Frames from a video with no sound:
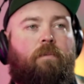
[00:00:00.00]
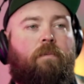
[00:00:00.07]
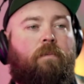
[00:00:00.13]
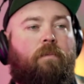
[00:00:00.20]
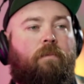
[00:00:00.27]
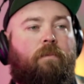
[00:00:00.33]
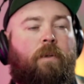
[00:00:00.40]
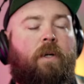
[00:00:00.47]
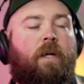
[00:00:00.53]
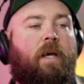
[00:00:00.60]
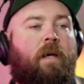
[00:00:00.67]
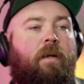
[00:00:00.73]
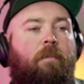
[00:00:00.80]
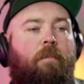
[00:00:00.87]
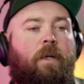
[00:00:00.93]
put in
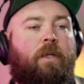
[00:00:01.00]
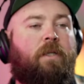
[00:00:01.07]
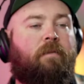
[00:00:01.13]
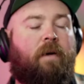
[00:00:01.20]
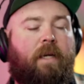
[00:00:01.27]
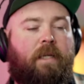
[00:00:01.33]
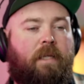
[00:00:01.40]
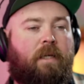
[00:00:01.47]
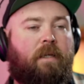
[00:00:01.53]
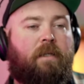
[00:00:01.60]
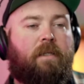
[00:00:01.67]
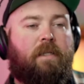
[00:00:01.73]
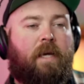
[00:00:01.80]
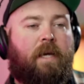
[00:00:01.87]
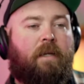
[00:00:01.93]
a bunch of
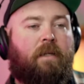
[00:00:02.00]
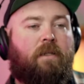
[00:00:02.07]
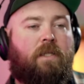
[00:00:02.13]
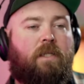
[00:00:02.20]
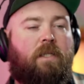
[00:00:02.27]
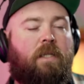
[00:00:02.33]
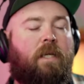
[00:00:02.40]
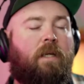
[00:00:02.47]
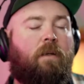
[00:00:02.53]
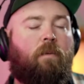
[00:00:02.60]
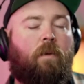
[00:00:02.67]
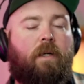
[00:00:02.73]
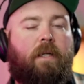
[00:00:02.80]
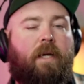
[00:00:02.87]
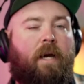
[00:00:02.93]
ideas and see
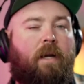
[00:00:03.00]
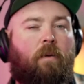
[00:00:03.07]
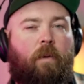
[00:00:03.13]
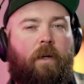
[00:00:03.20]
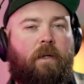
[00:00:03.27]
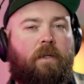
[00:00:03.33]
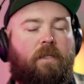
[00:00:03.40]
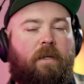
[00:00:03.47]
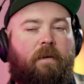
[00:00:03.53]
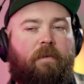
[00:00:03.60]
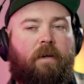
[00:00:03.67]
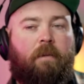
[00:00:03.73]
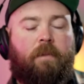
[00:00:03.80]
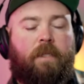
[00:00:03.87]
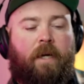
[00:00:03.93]
what kind of weird stuff
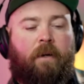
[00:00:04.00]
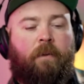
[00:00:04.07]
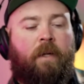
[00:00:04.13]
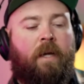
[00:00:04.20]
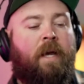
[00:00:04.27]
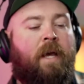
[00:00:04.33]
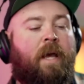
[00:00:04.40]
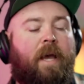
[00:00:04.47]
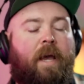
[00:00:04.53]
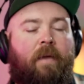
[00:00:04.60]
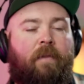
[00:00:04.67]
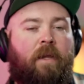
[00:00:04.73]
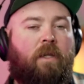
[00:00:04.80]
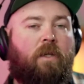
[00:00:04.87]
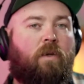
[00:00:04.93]
comes out, and
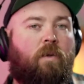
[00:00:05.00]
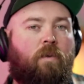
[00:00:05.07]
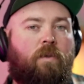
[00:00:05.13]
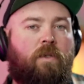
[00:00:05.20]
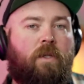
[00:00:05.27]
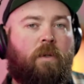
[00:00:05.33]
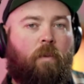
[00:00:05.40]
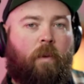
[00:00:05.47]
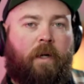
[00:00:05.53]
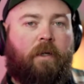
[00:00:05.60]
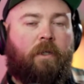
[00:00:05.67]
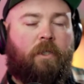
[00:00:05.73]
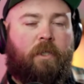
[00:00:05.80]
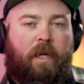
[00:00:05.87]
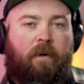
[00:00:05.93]
then use the weird
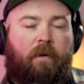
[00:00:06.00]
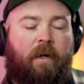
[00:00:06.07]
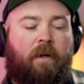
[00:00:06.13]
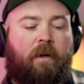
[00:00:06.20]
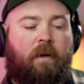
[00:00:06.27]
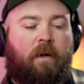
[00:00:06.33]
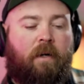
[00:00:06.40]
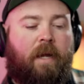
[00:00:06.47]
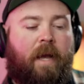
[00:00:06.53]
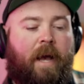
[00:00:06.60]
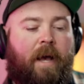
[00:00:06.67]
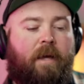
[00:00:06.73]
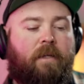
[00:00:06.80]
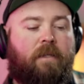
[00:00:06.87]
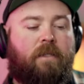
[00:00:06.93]
generated art
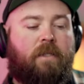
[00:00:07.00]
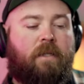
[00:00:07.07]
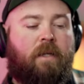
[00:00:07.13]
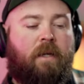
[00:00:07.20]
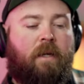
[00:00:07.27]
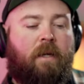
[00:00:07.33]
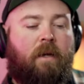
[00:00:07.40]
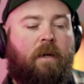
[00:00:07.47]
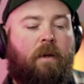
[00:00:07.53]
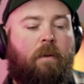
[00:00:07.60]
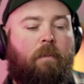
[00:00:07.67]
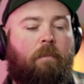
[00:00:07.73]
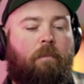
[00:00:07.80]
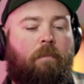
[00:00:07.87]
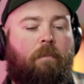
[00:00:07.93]
as
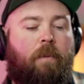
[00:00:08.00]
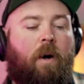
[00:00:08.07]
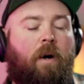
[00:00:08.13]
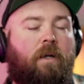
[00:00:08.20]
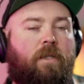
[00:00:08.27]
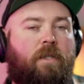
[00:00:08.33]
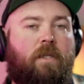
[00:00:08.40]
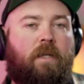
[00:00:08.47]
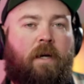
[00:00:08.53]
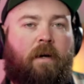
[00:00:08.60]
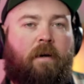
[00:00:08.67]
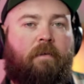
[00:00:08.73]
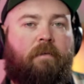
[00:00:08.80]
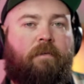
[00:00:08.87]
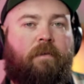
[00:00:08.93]
parts
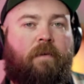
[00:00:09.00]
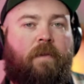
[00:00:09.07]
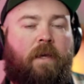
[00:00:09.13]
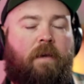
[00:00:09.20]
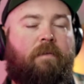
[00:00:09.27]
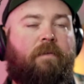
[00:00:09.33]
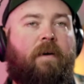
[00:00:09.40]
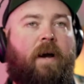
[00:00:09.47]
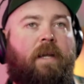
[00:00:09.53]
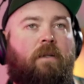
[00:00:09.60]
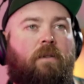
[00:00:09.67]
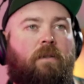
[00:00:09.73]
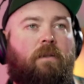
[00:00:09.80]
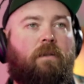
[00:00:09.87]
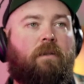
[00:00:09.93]
of the
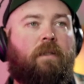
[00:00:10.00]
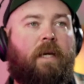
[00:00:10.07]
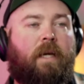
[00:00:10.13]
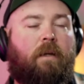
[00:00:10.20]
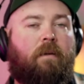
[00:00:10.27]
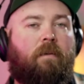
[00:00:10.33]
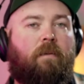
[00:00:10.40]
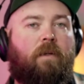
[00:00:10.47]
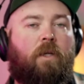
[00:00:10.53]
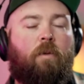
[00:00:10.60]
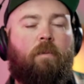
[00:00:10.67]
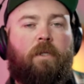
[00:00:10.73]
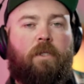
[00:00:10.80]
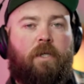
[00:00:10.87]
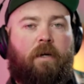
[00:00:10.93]
final like
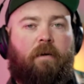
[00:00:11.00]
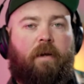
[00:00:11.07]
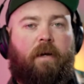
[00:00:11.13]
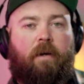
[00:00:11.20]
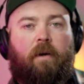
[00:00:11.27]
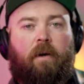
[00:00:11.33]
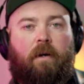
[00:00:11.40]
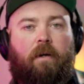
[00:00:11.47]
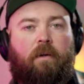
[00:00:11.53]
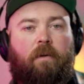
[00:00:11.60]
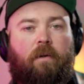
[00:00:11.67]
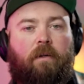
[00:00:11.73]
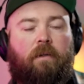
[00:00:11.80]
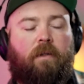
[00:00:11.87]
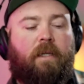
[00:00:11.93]
human generated art.
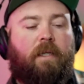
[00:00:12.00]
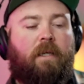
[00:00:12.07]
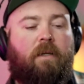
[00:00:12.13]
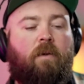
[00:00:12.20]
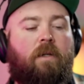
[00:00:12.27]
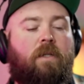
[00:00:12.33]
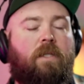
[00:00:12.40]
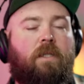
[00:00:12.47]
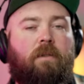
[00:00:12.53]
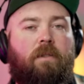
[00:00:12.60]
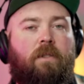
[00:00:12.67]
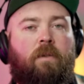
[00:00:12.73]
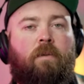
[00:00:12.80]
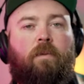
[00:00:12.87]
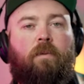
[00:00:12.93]
Or like you can still
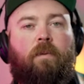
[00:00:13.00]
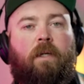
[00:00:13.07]
do